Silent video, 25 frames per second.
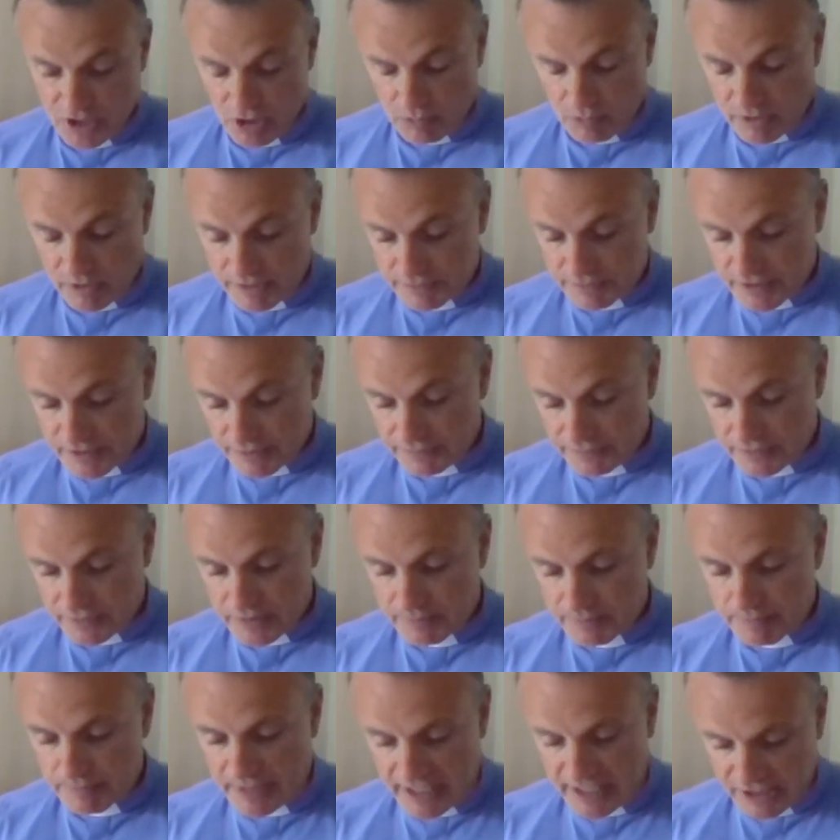We have
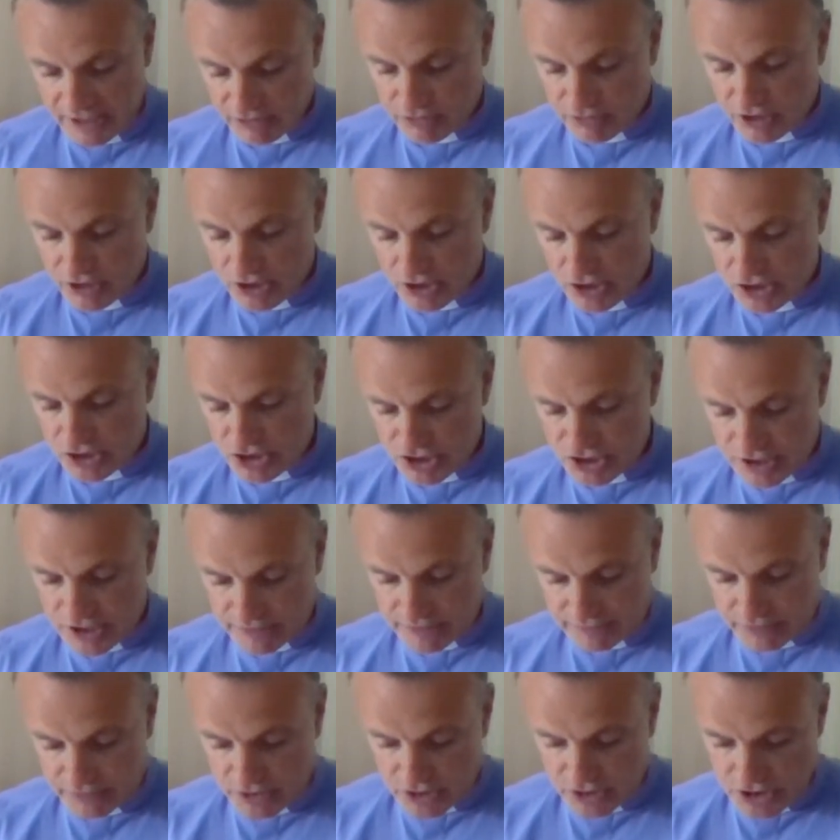different backgrounds,
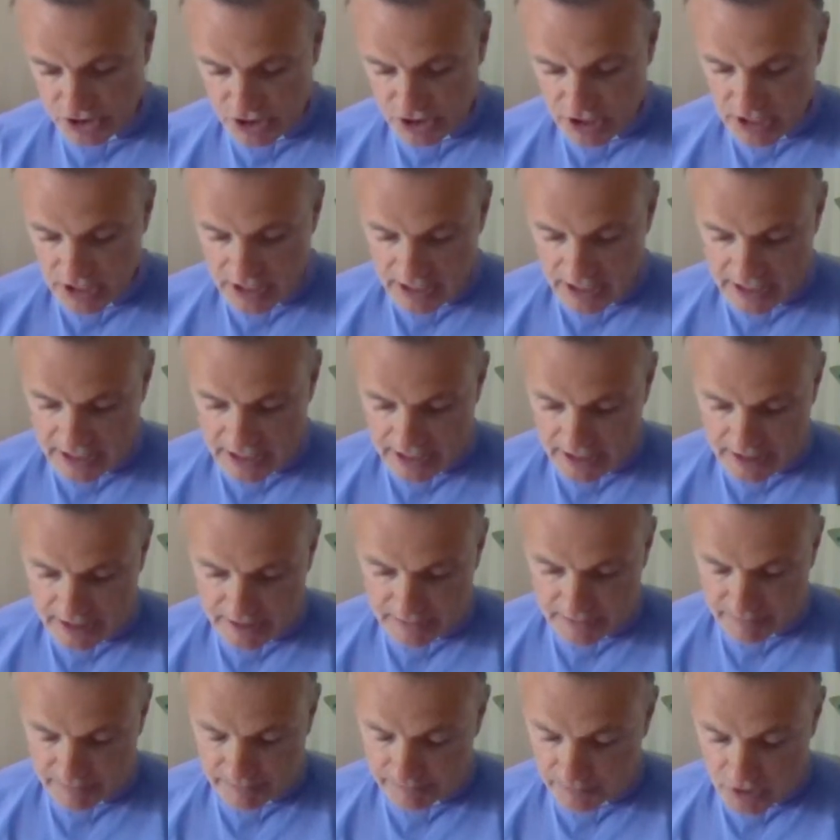different
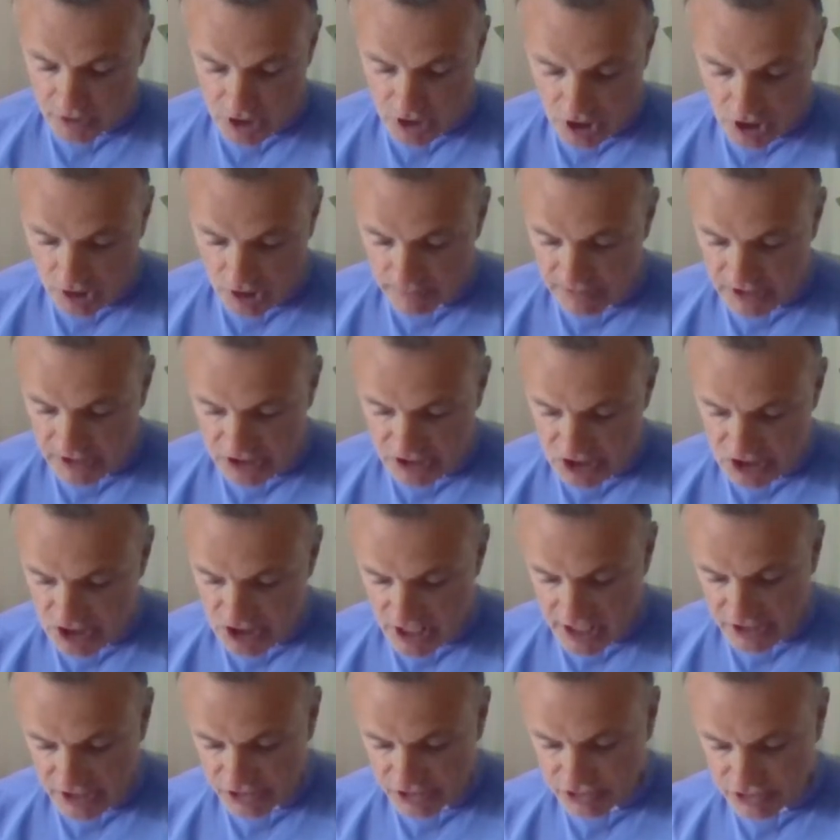hobbies,
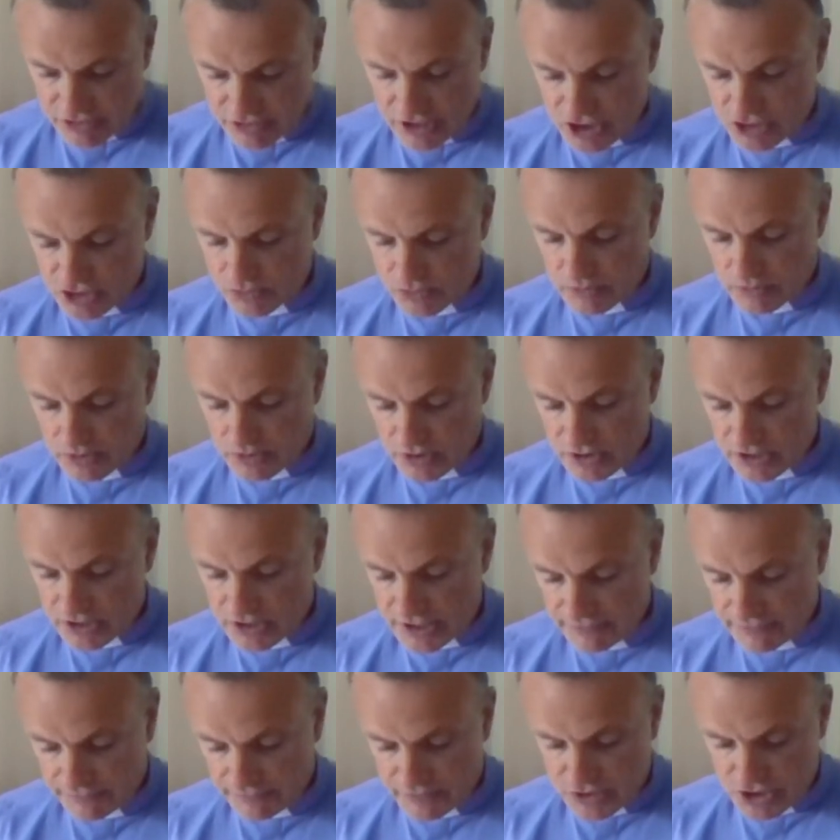interests, we are
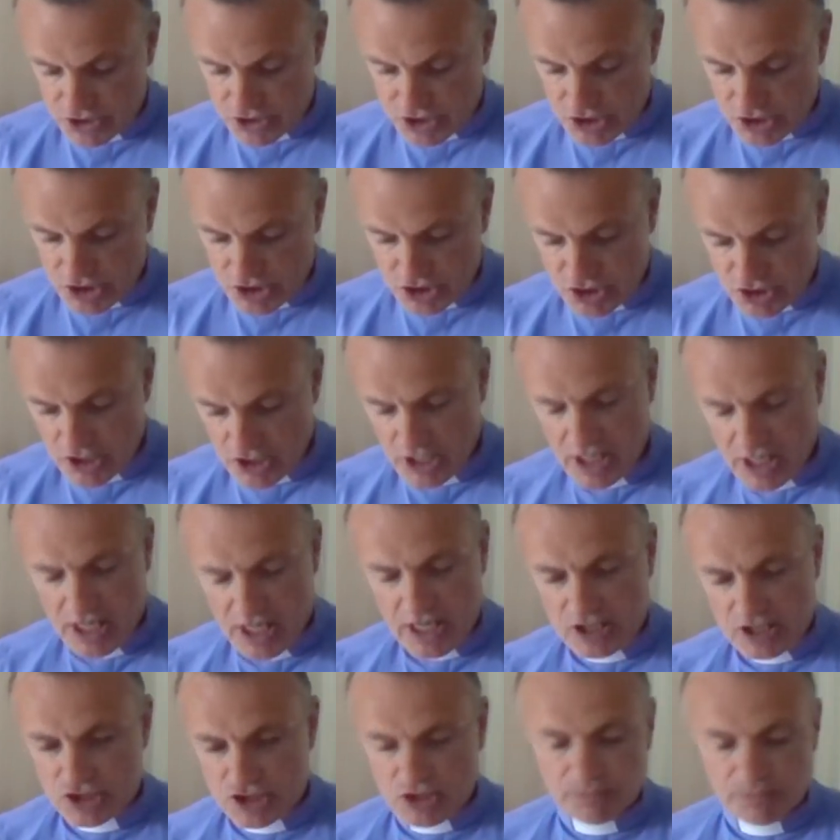differences.
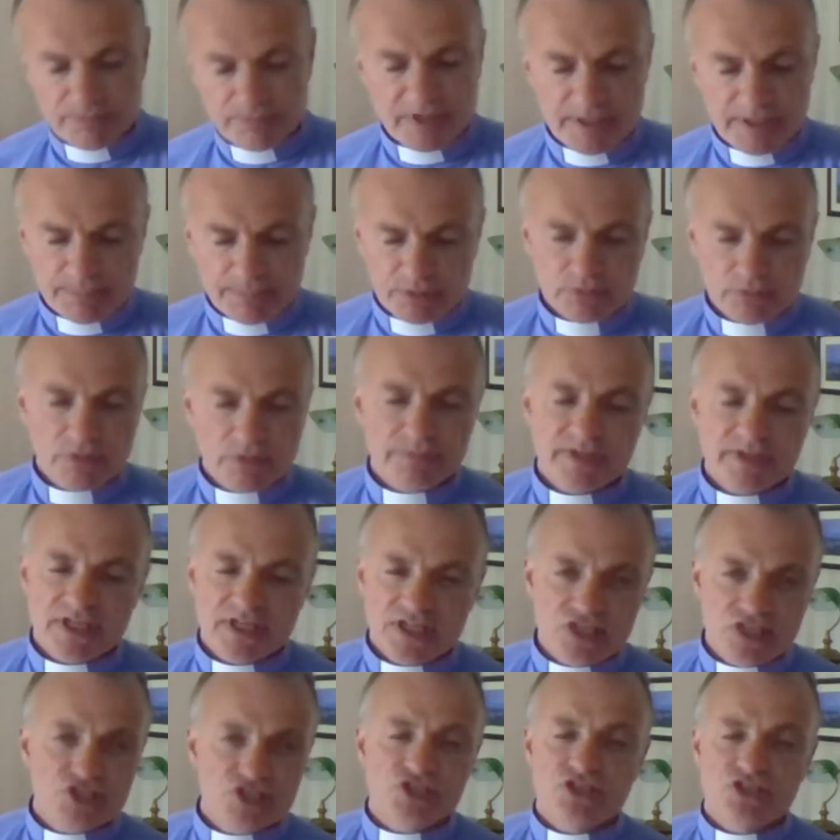Some people will be
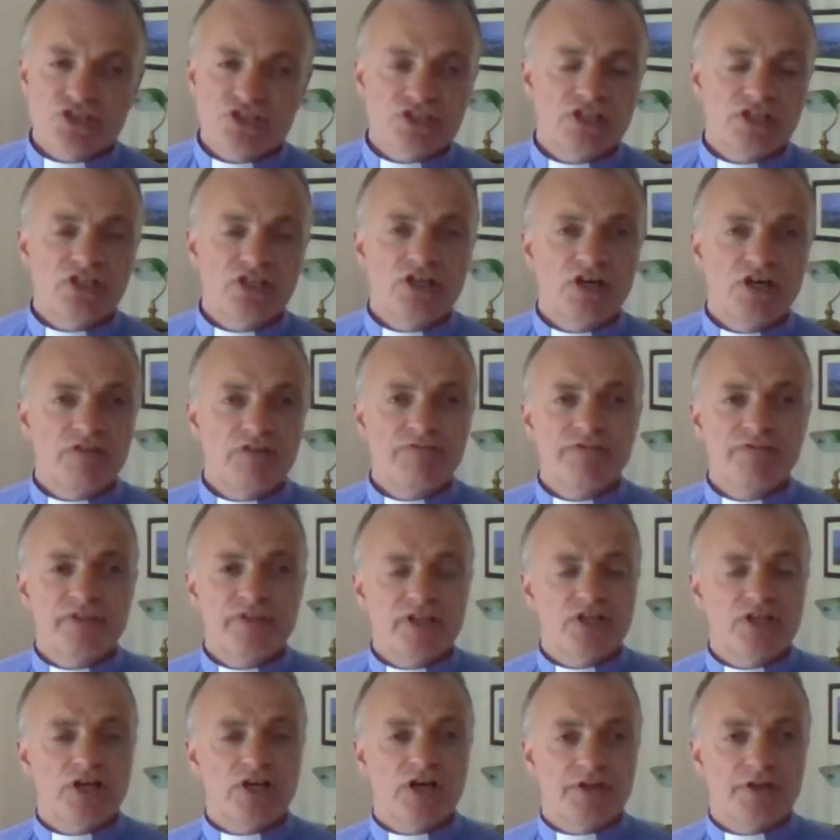easier to love
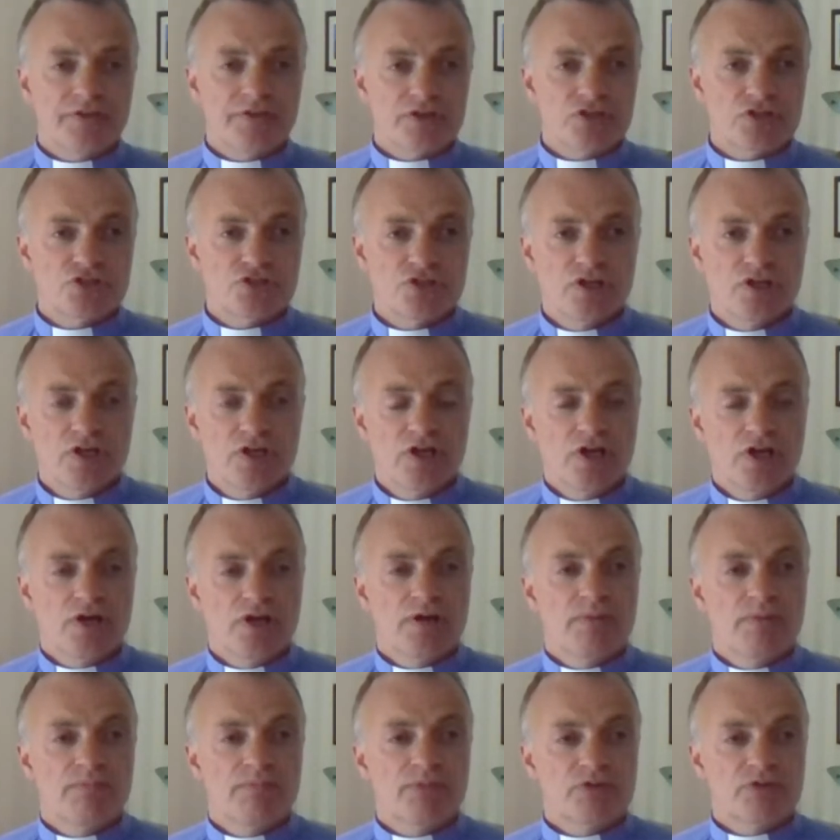than others,
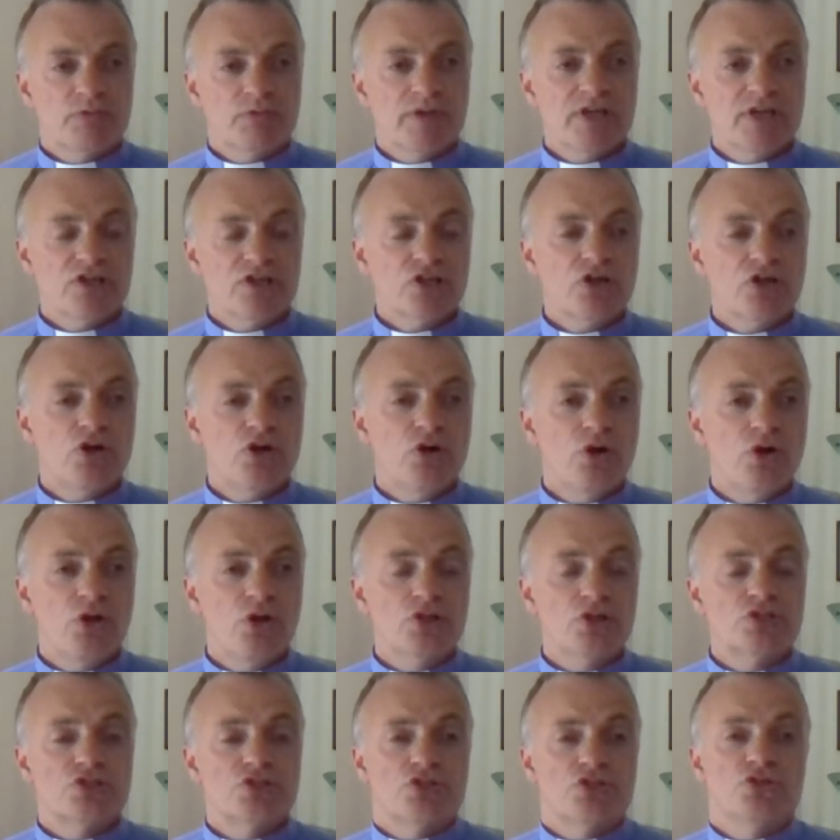but we are
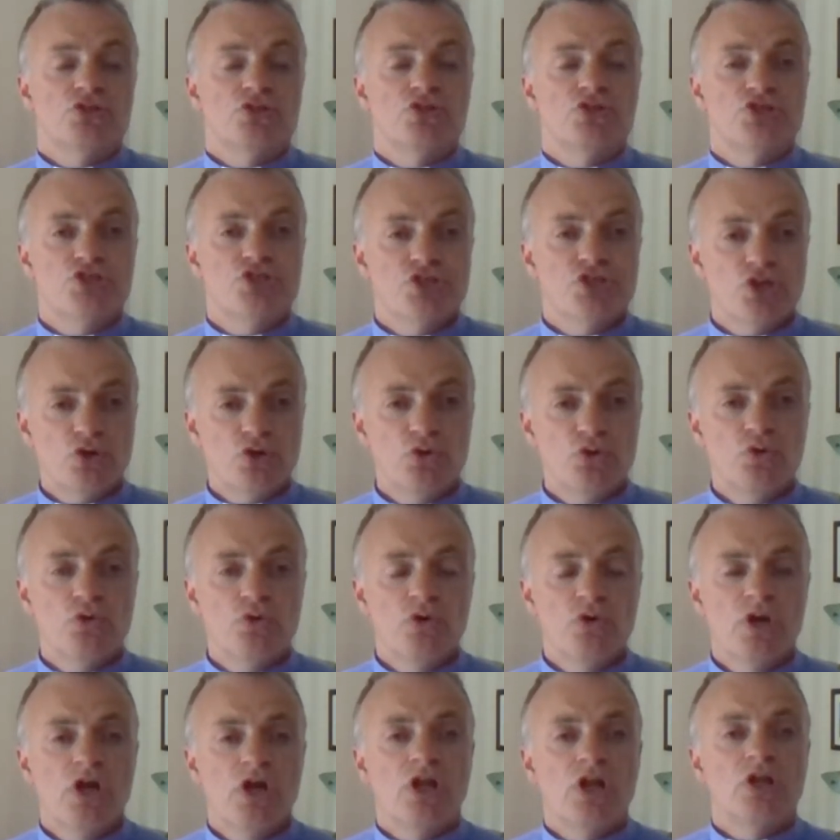called to
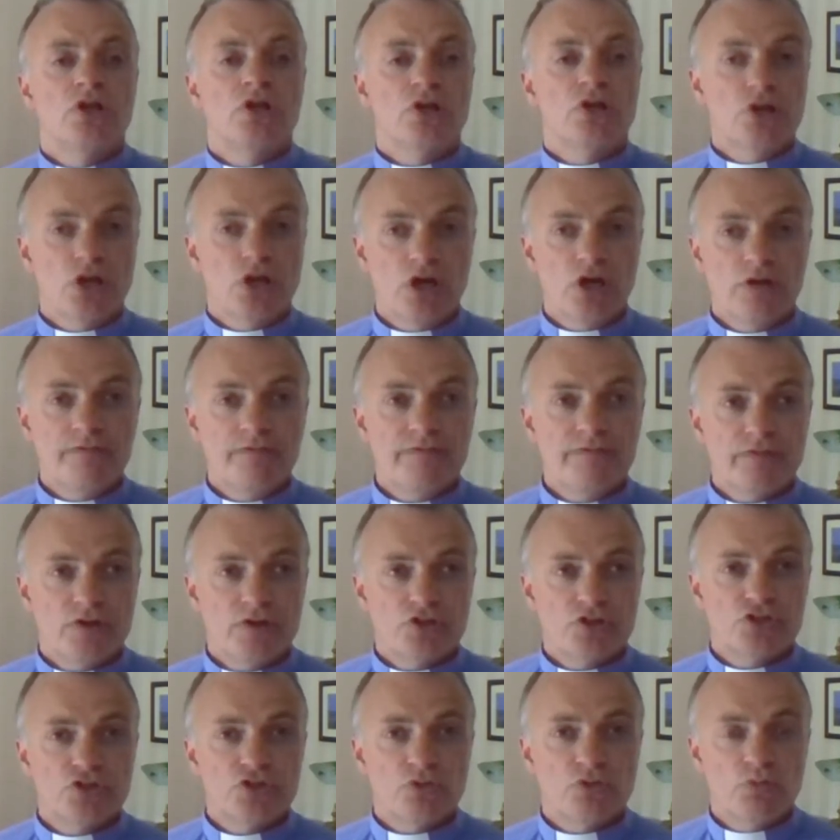show love
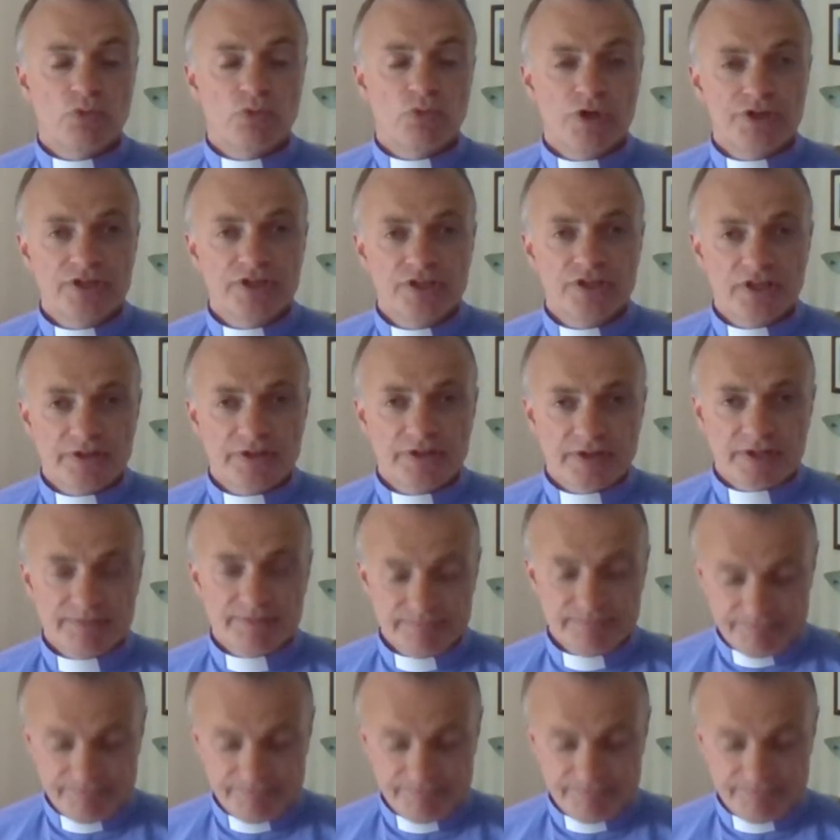to one another.